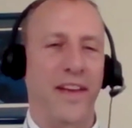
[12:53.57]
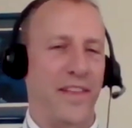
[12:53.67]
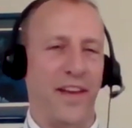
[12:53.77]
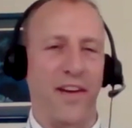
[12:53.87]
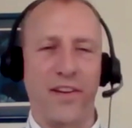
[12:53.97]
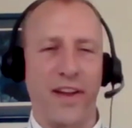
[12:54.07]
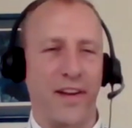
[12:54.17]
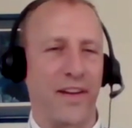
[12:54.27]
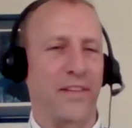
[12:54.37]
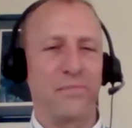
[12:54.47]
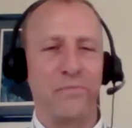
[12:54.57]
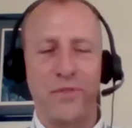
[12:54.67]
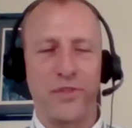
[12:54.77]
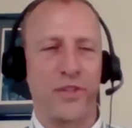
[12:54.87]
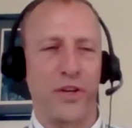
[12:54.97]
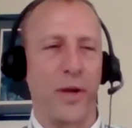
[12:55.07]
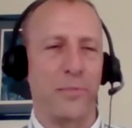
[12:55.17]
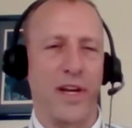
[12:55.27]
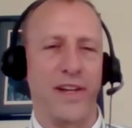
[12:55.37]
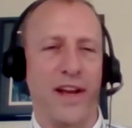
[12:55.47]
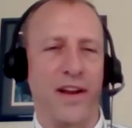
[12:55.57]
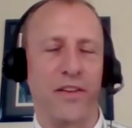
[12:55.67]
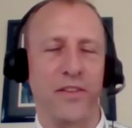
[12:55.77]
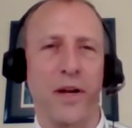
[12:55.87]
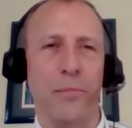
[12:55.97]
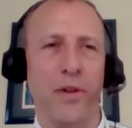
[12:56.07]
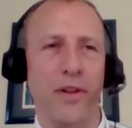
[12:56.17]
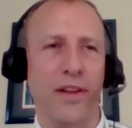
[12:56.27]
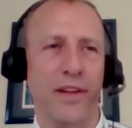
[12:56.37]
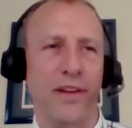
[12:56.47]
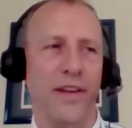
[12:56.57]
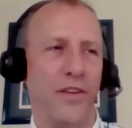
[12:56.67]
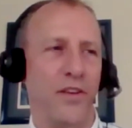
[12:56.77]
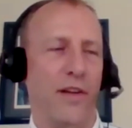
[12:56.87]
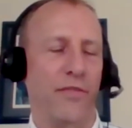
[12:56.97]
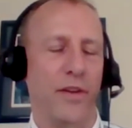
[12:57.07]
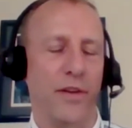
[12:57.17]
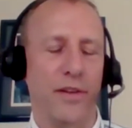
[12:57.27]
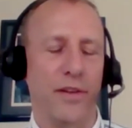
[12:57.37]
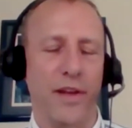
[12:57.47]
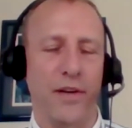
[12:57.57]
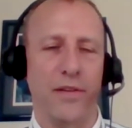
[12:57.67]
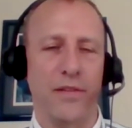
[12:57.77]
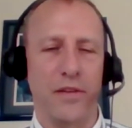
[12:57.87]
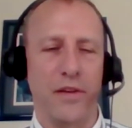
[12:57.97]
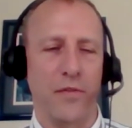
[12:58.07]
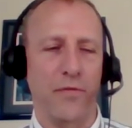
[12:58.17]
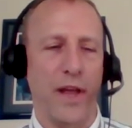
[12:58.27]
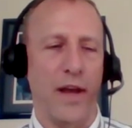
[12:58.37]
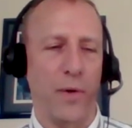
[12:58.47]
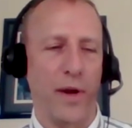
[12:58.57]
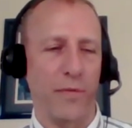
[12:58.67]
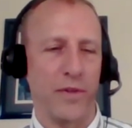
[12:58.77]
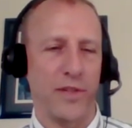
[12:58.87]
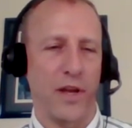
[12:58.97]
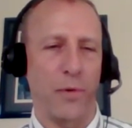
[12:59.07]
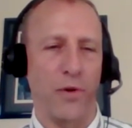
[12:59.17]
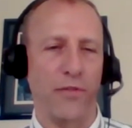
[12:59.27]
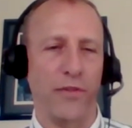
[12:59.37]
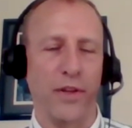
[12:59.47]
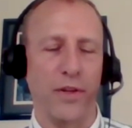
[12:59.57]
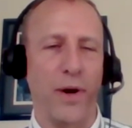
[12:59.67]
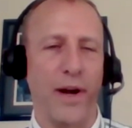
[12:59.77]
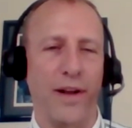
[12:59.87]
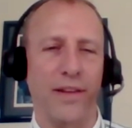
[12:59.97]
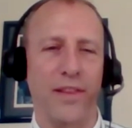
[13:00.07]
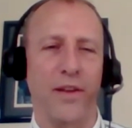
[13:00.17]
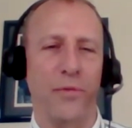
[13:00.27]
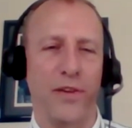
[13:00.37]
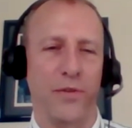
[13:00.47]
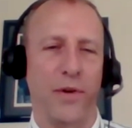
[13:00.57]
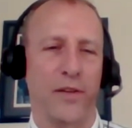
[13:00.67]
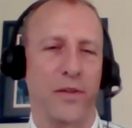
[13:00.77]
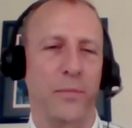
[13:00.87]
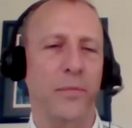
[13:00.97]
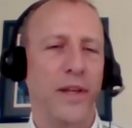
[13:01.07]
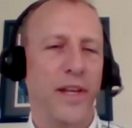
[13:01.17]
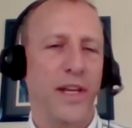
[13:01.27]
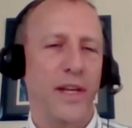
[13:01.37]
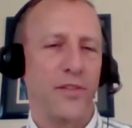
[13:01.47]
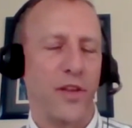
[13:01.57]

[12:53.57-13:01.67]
They mm-hmm. all kind of turn upside down and tumble, and and you have to then, you know, fly away from the South Pole for a little while and then resurrect them. Mm-hmm.